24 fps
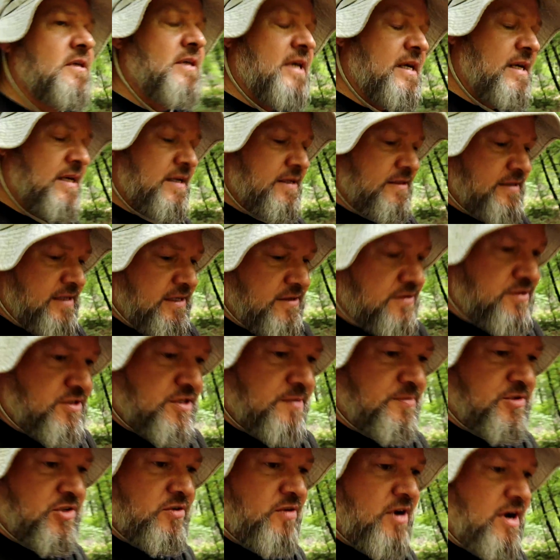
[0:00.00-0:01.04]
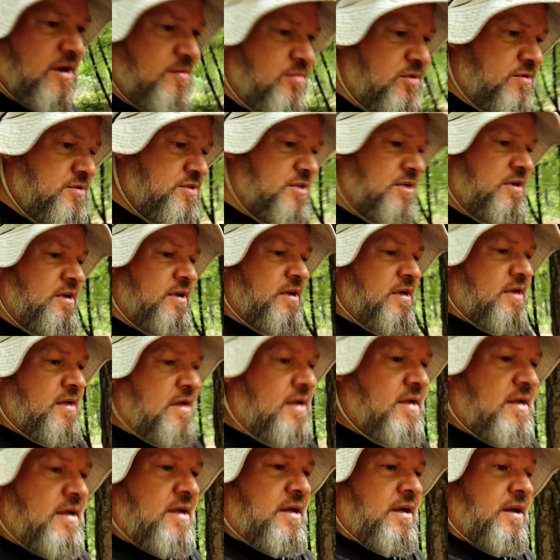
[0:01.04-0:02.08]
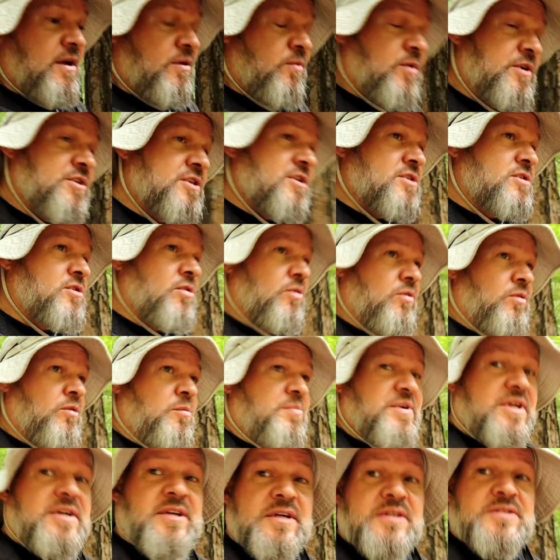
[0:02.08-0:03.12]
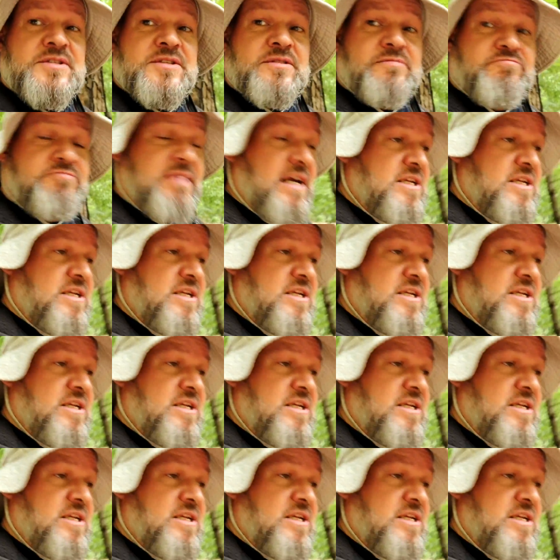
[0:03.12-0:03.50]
They were subscribers, which is cool because